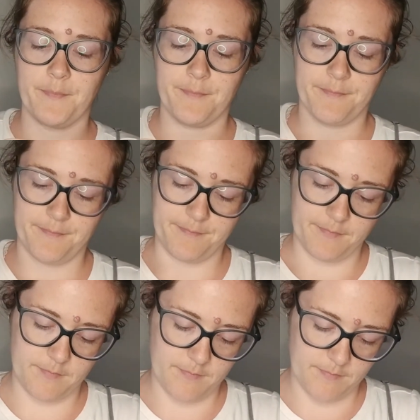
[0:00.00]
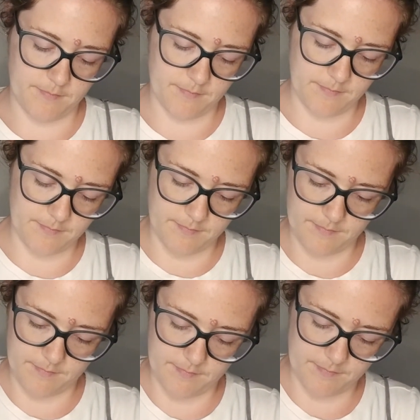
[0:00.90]

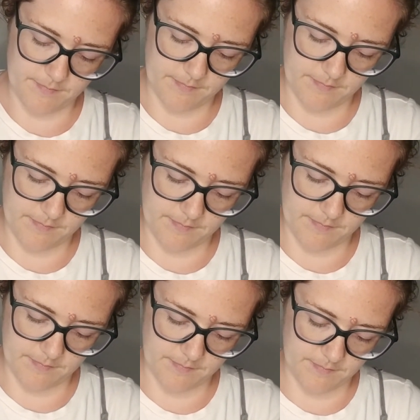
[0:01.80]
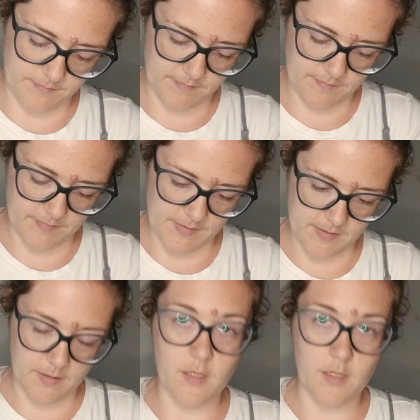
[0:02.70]
[no speech]